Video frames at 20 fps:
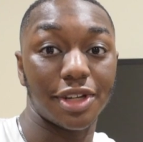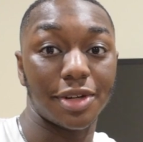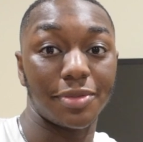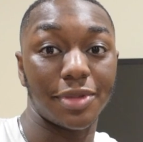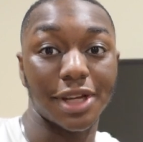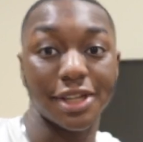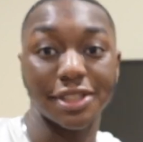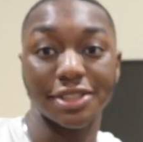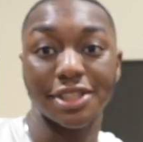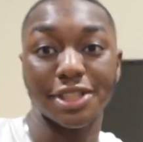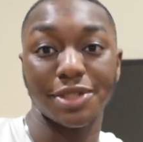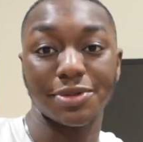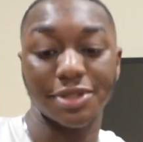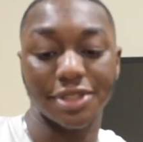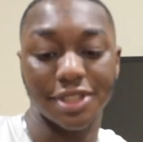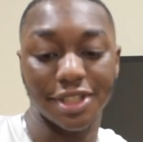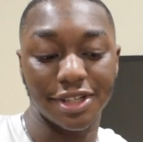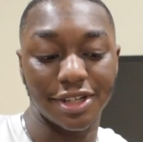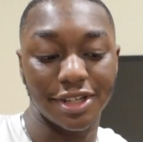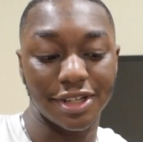on them. I'm not going to tell you what
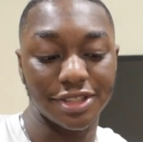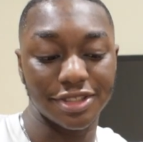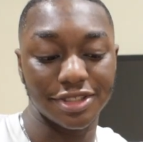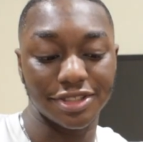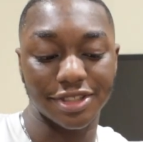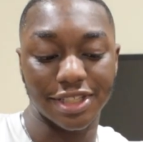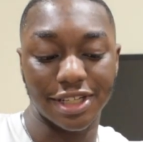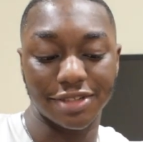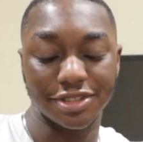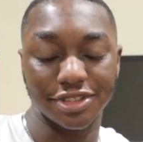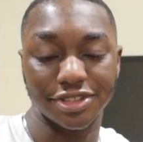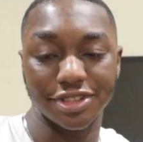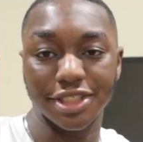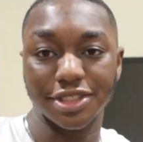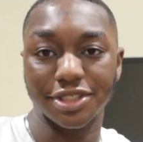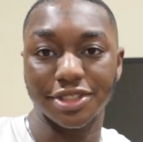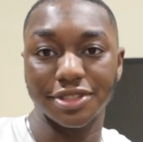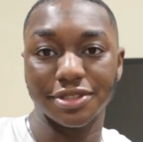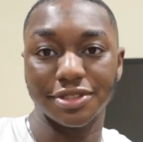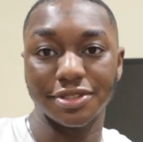they are. You're just going to have to
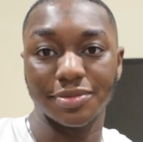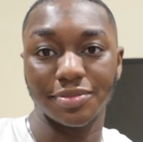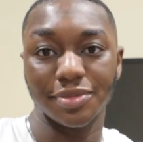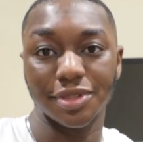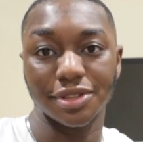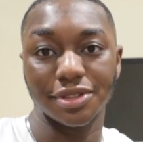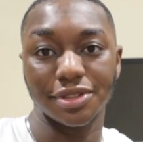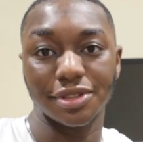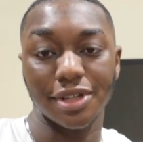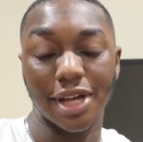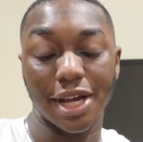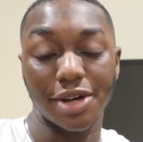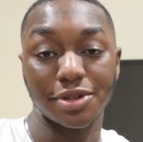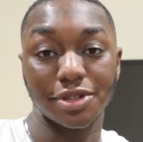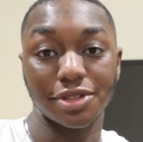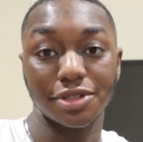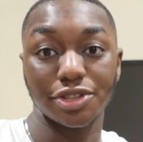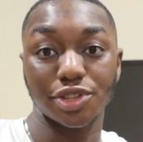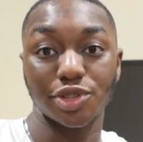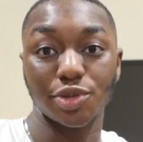stay tuned. But I
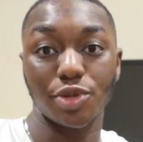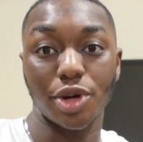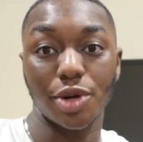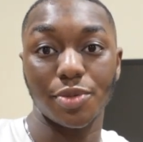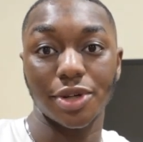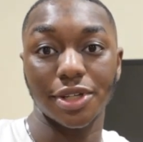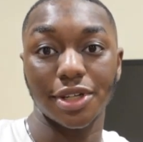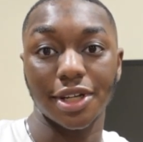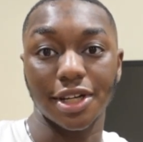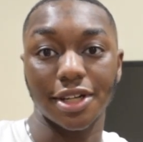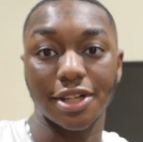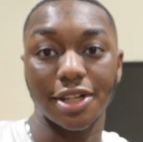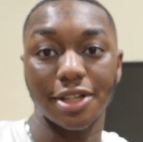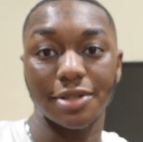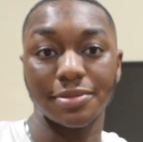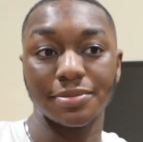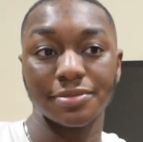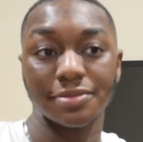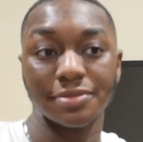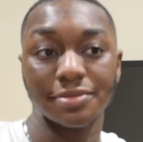ordered those from
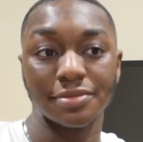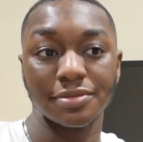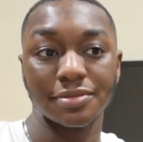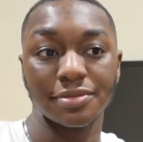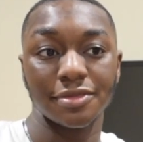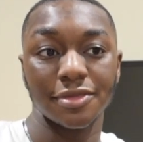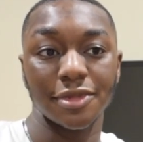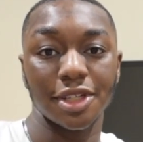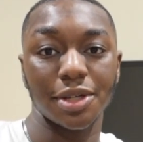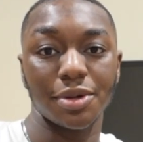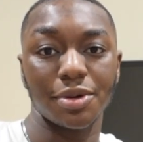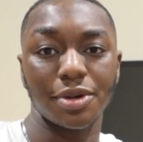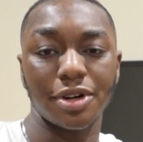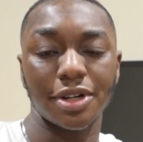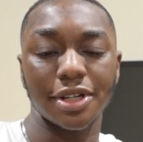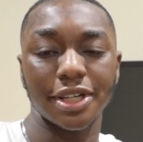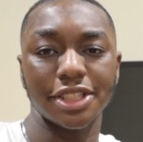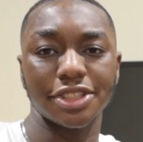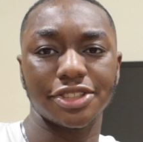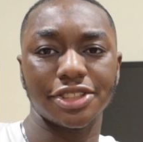Walmart.com. And they were
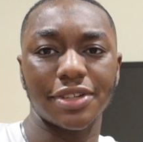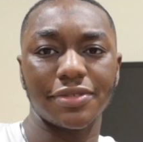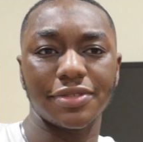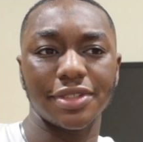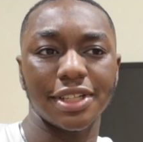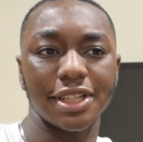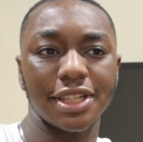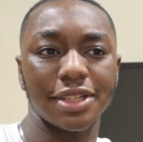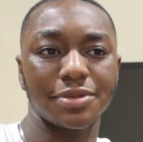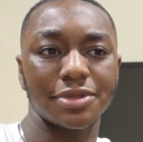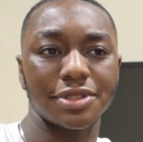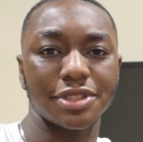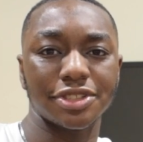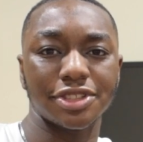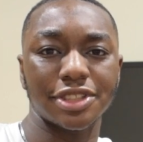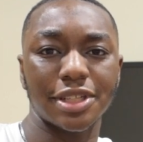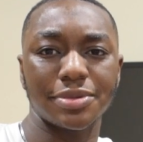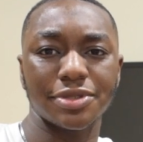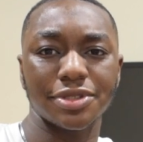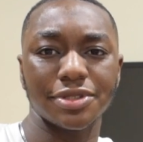all 878 with the
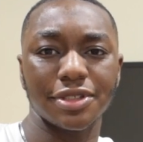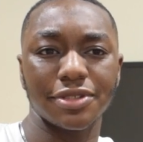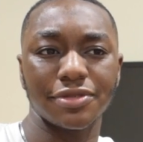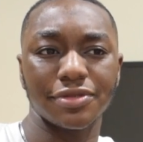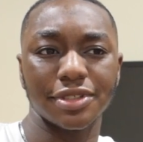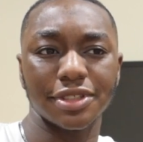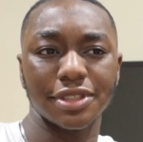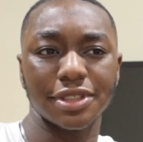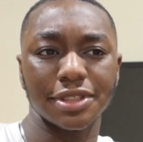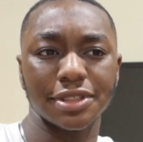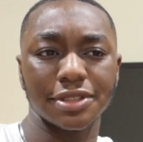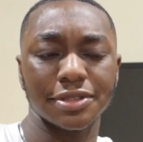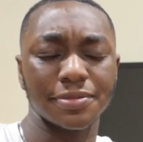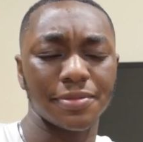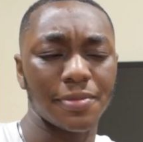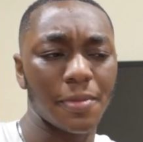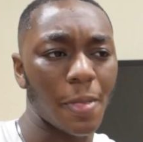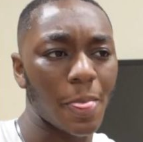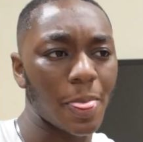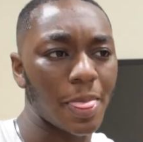exception of the
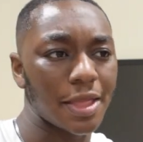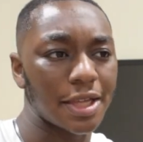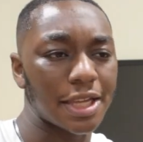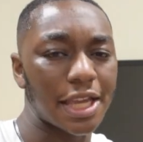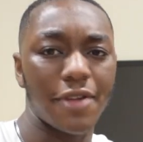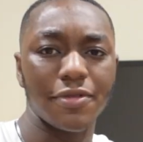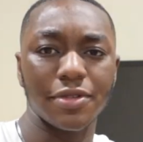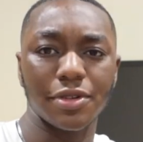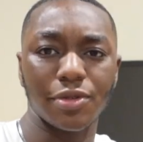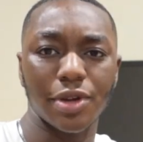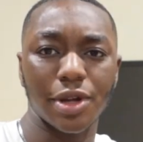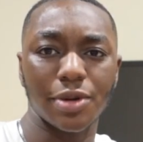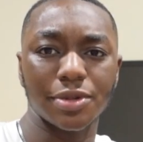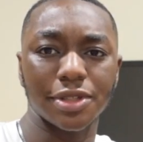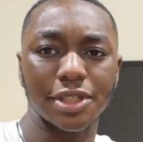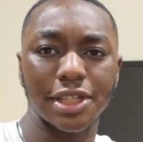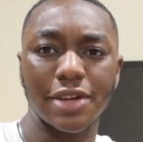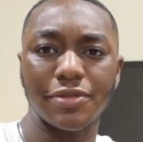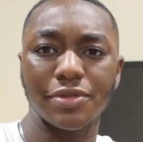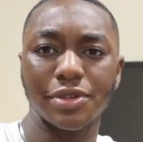Kevin Durant
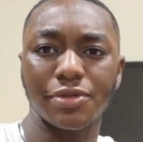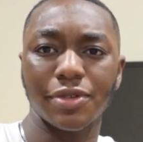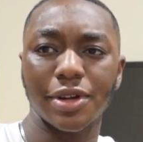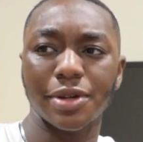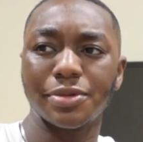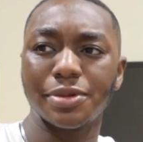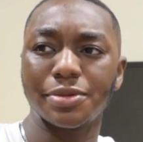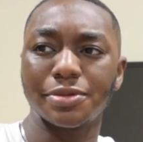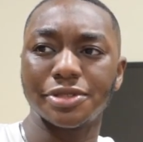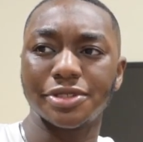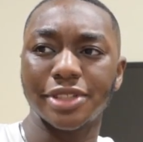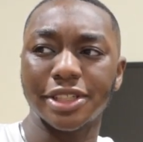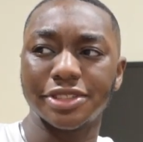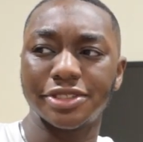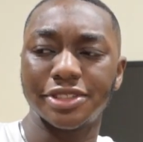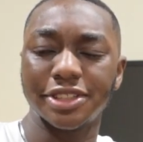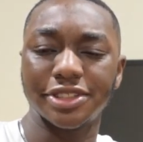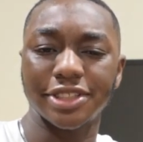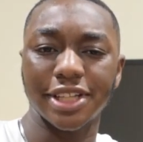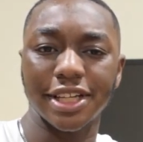one. The Kevin Durant one was like
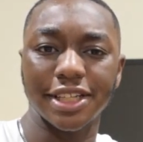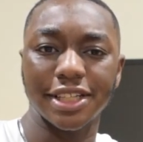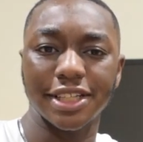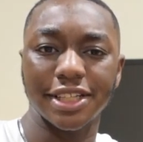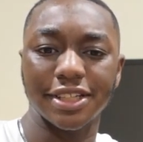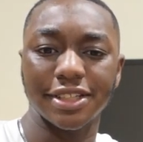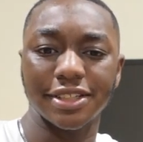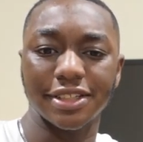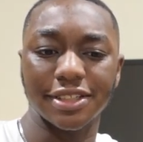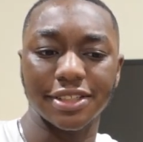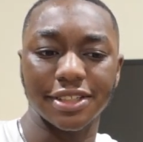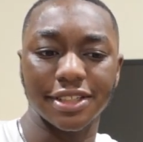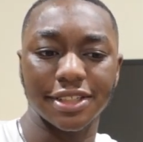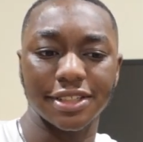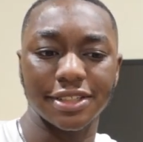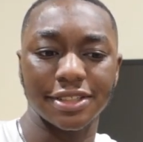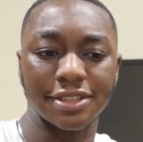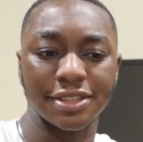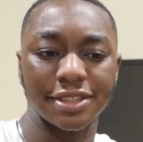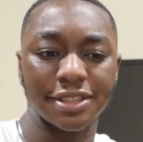688 And
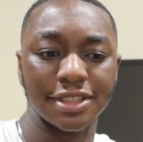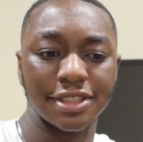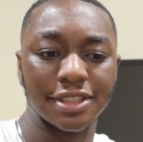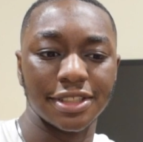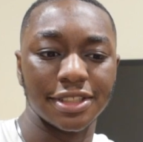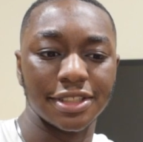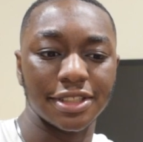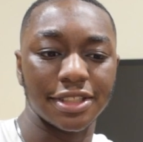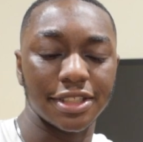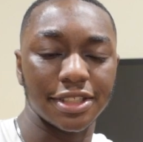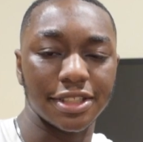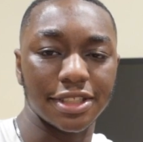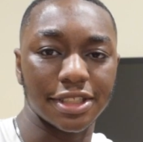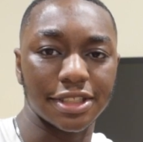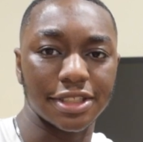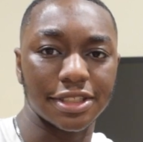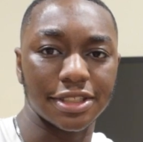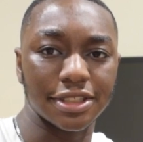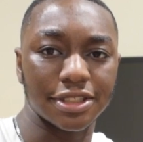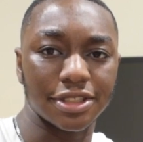then the
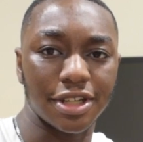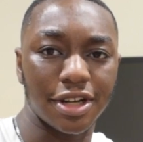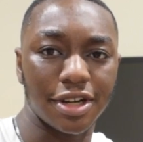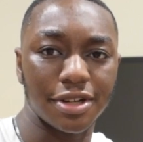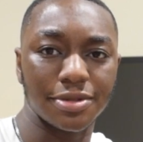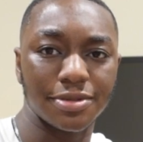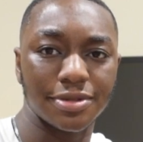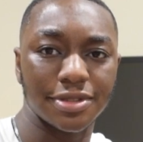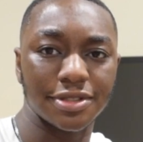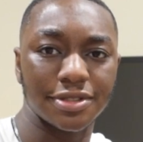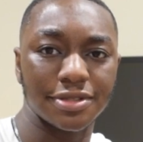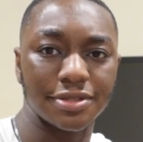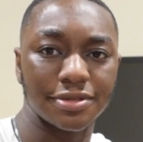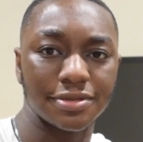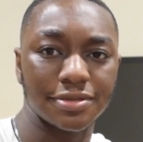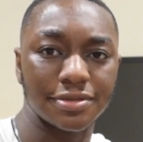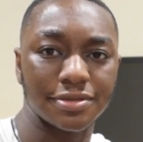Qatar one.